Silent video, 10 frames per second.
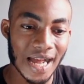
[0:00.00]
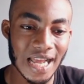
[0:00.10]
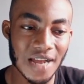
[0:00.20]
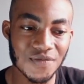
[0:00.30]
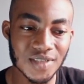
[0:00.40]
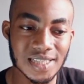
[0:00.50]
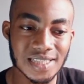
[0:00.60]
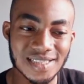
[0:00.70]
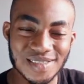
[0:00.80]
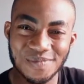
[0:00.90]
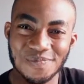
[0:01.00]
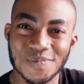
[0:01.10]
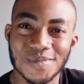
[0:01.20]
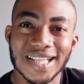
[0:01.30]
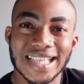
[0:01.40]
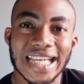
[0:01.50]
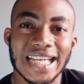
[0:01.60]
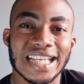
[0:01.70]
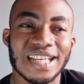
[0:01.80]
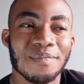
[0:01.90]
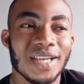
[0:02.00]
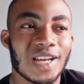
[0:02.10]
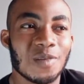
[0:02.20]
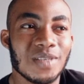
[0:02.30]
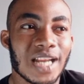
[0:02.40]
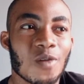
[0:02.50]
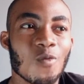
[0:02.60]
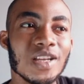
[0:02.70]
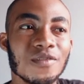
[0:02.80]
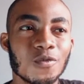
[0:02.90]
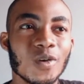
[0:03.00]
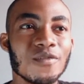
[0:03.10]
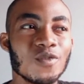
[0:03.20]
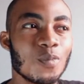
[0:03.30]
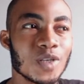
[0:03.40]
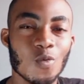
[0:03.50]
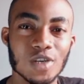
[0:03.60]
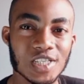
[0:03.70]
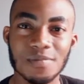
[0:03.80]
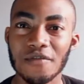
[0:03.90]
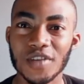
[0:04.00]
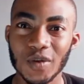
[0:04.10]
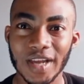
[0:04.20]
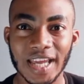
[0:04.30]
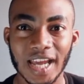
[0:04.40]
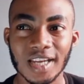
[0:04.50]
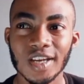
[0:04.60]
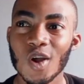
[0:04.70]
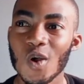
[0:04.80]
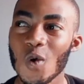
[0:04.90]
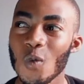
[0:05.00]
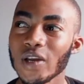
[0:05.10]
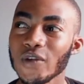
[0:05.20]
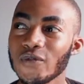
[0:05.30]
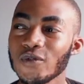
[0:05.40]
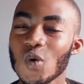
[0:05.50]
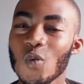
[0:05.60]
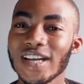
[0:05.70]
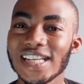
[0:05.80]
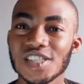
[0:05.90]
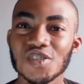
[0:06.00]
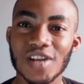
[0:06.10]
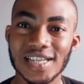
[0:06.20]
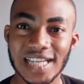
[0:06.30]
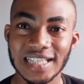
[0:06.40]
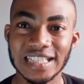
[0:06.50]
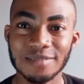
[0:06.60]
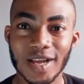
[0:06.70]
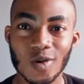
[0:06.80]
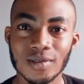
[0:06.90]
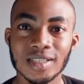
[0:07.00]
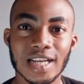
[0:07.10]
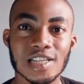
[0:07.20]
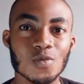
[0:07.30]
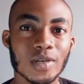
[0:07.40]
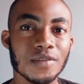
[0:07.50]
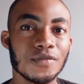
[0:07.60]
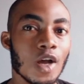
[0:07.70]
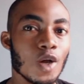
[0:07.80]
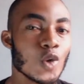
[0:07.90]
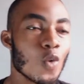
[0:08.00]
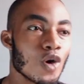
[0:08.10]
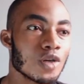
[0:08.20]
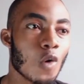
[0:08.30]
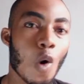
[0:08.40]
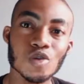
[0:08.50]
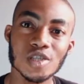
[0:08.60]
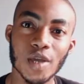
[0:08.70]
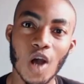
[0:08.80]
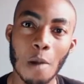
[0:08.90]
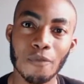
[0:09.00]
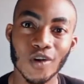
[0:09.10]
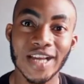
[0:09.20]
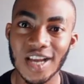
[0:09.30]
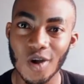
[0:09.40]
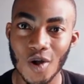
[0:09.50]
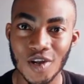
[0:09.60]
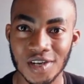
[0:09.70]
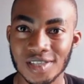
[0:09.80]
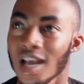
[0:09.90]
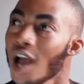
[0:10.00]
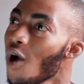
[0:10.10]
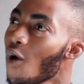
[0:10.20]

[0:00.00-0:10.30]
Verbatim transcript: I have this thing in me that'll i be like, what if what if nobody watches my video again? What if no one is interested in my content? What if no one calls me up for cake orders?